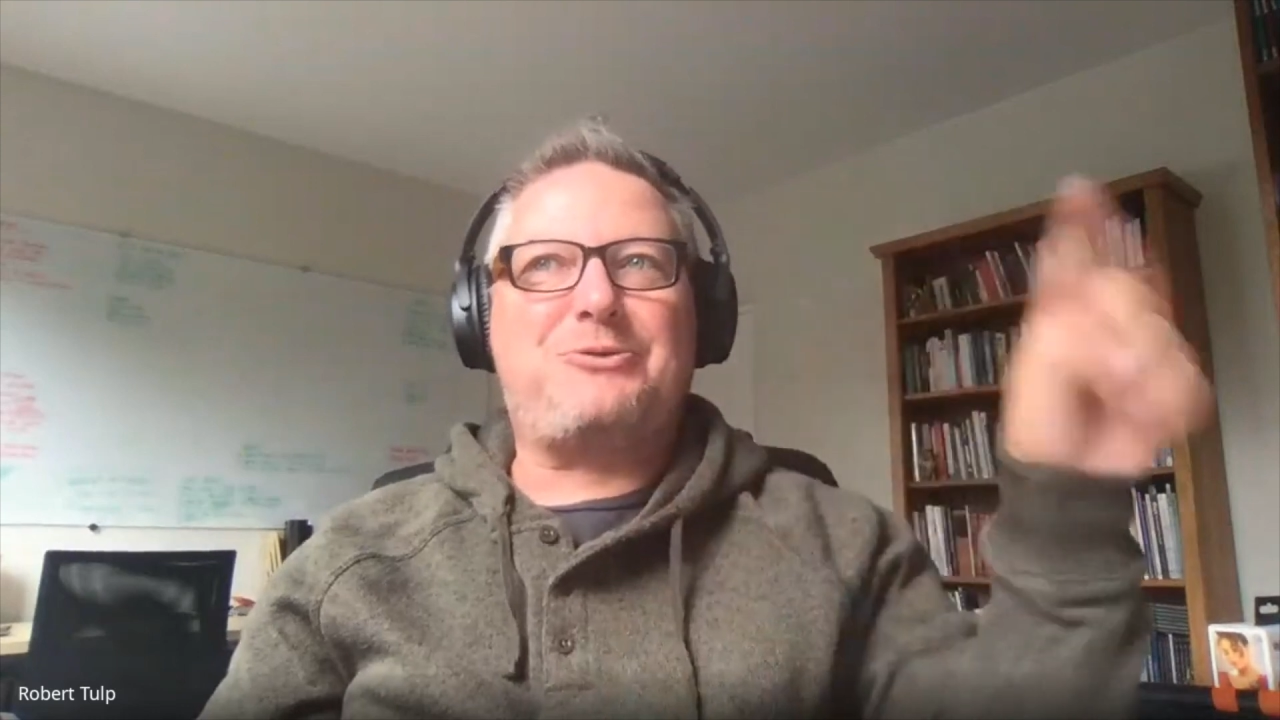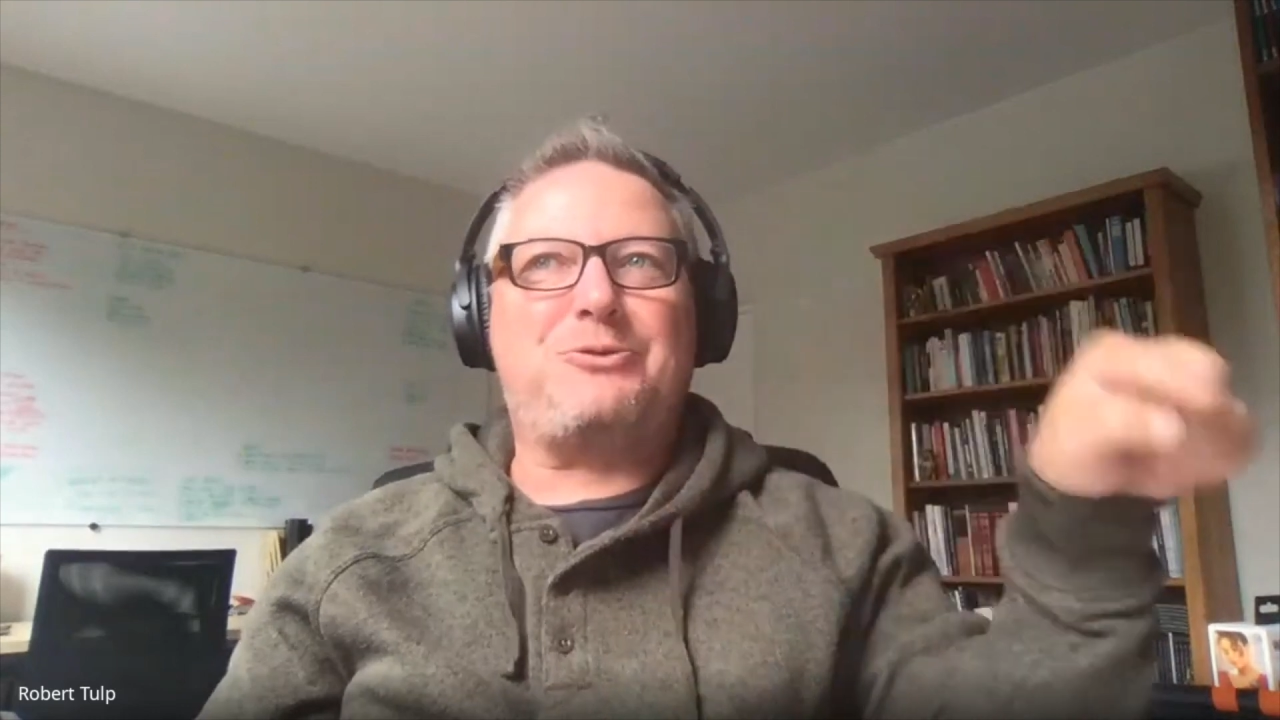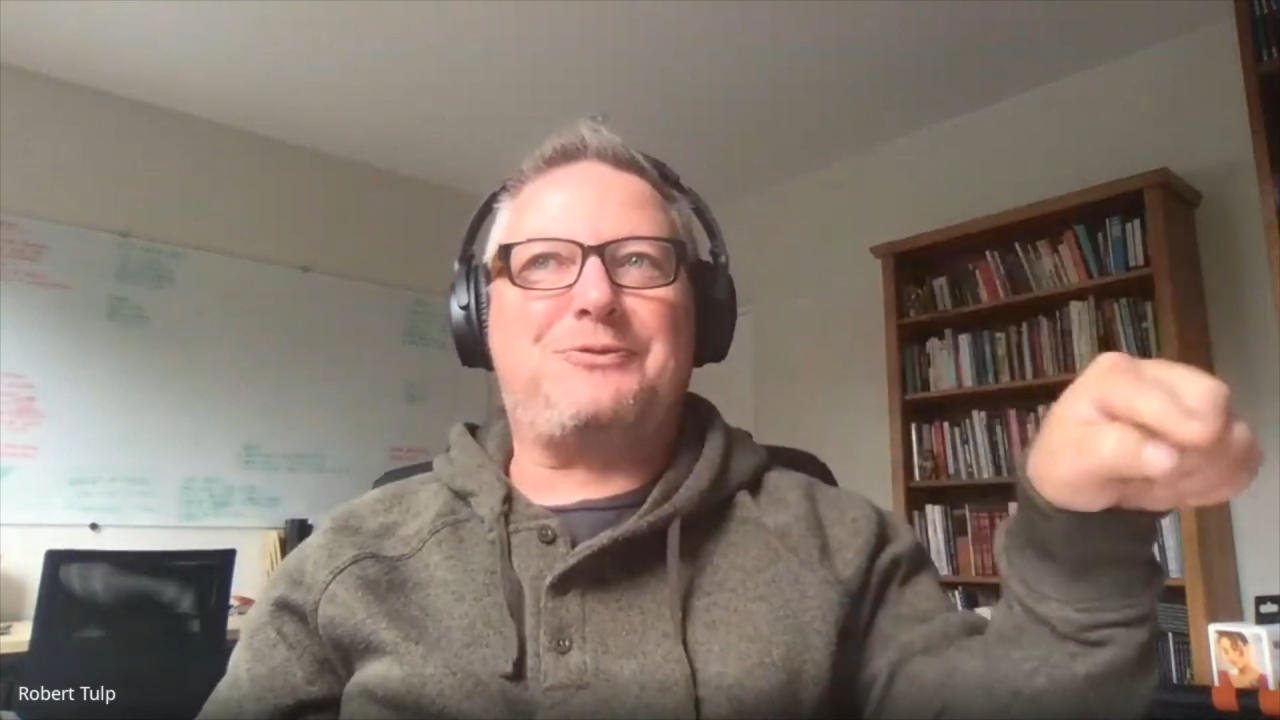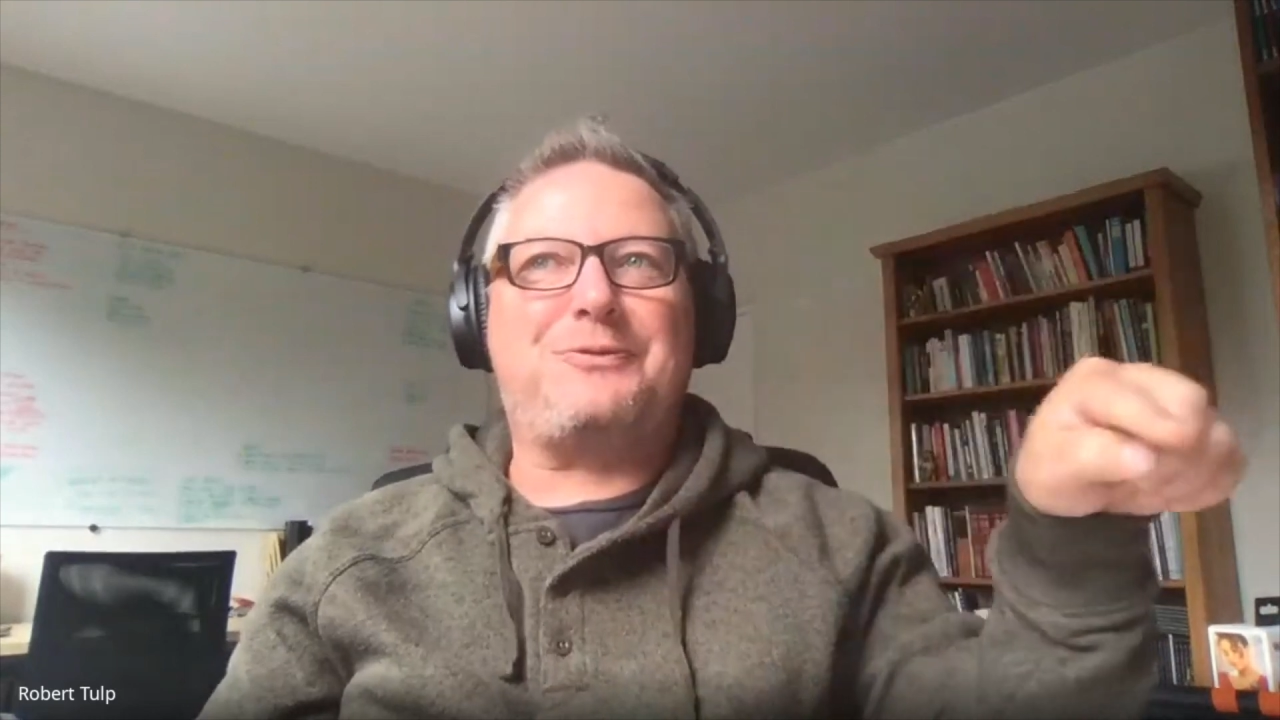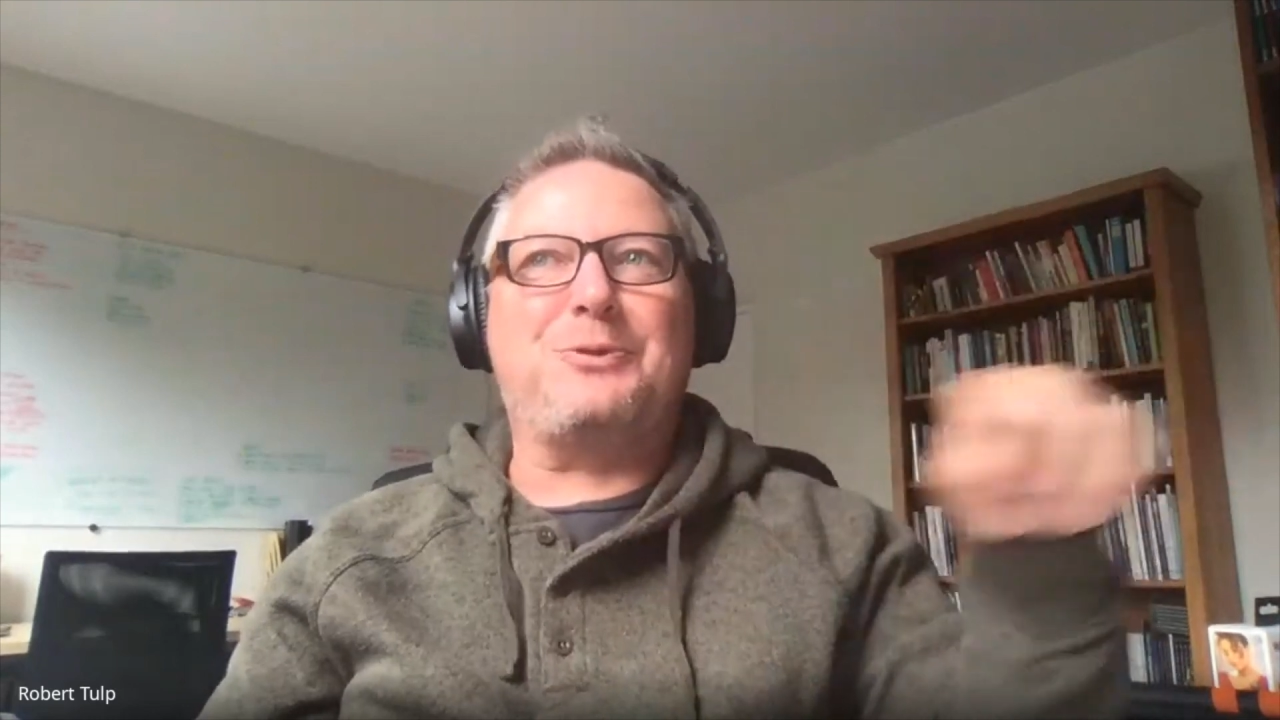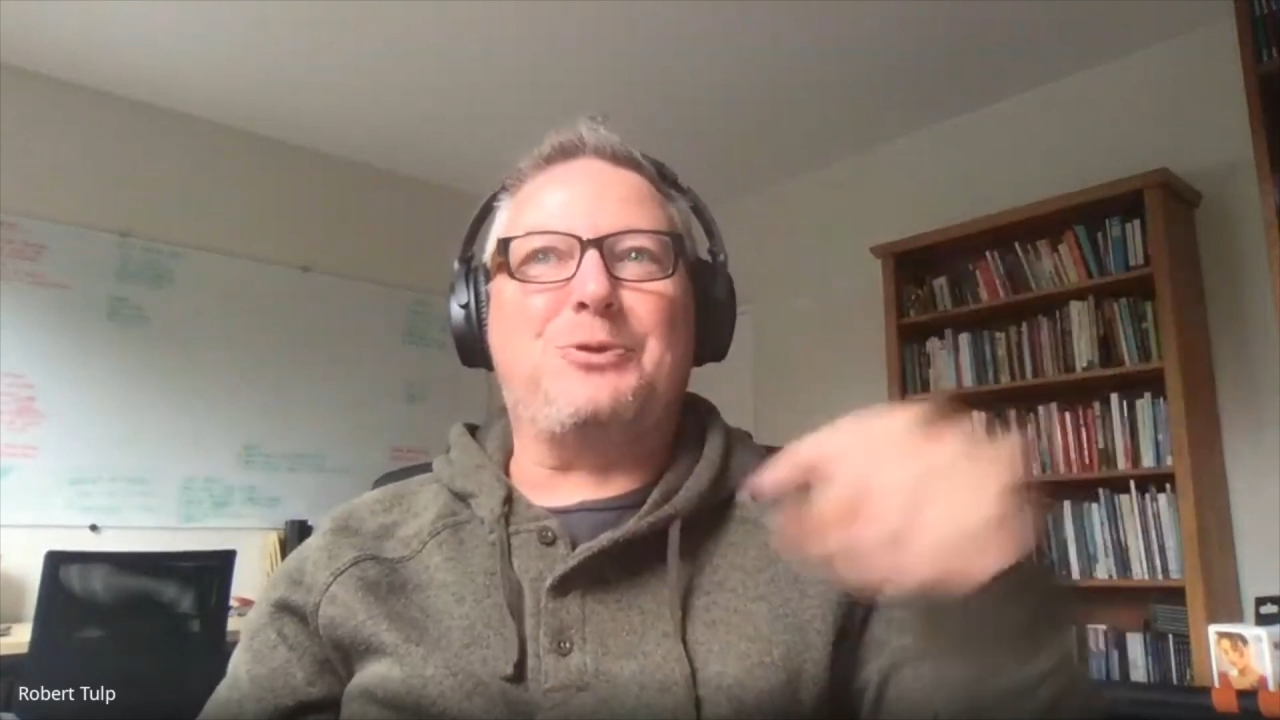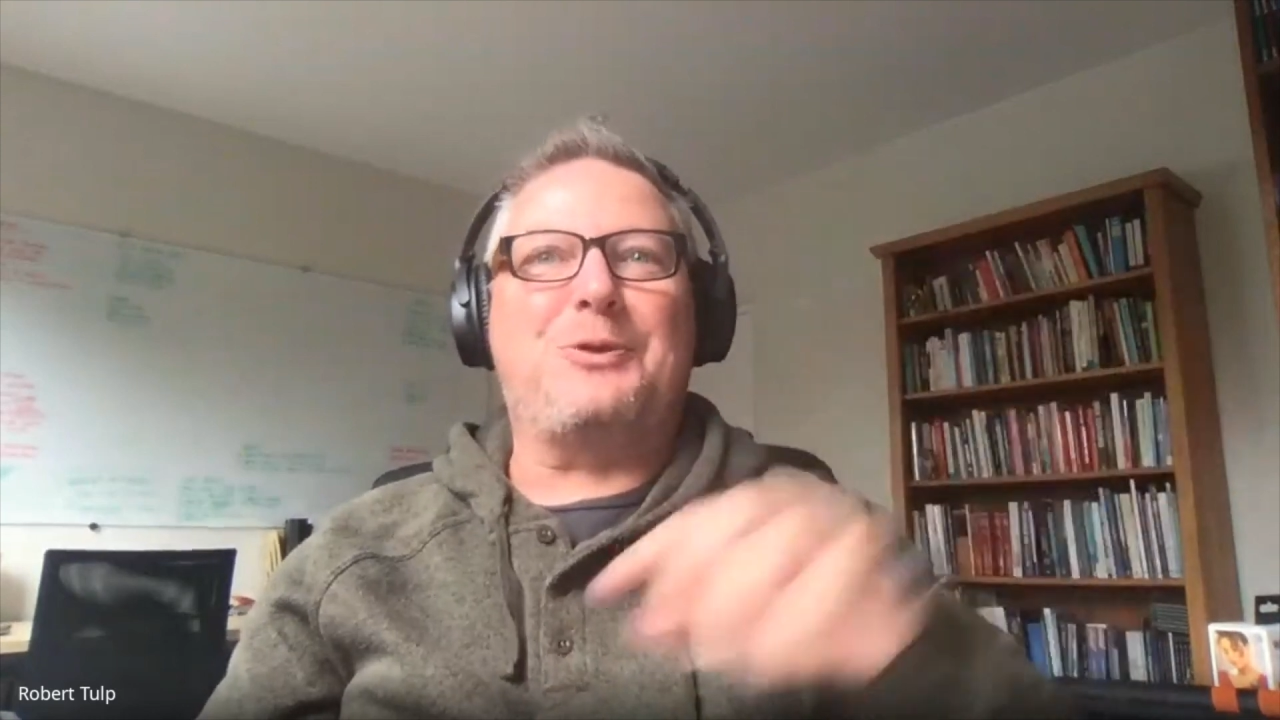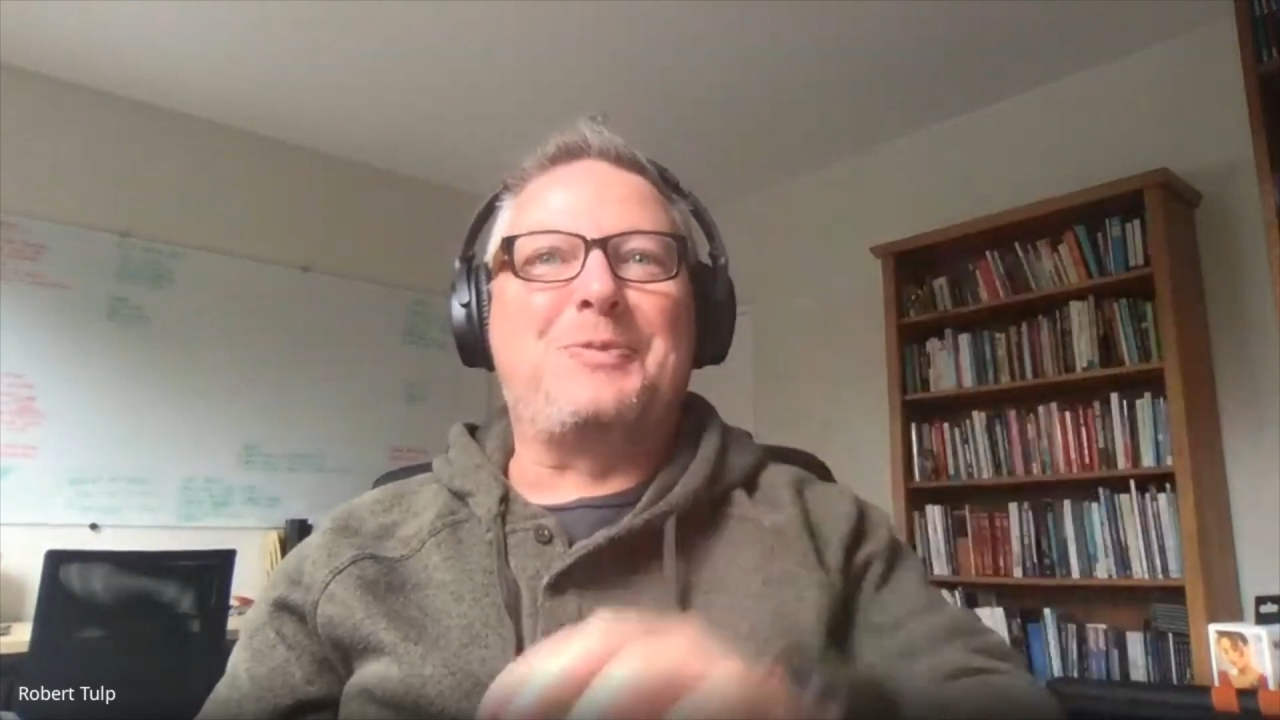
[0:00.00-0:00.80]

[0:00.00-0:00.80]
through the floor,